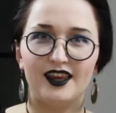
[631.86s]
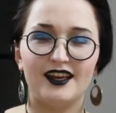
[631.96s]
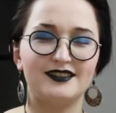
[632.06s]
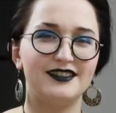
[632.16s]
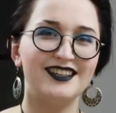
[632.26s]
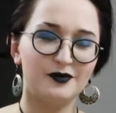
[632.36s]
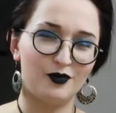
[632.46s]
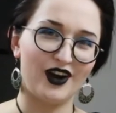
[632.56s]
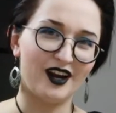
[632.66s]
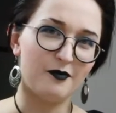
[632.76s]
this
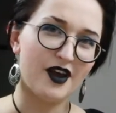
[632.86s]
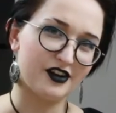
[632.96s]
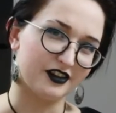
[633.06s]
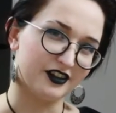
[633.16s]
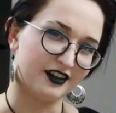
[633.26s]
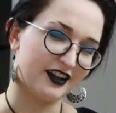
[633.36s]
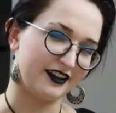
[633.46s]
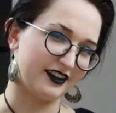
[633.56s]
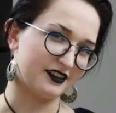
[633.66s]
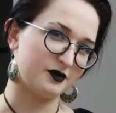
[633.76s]
brand better than
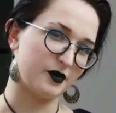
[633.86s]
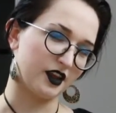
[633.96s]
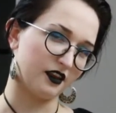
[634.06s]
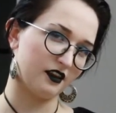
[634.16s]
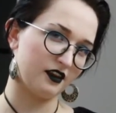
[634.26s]
Daniel Smith?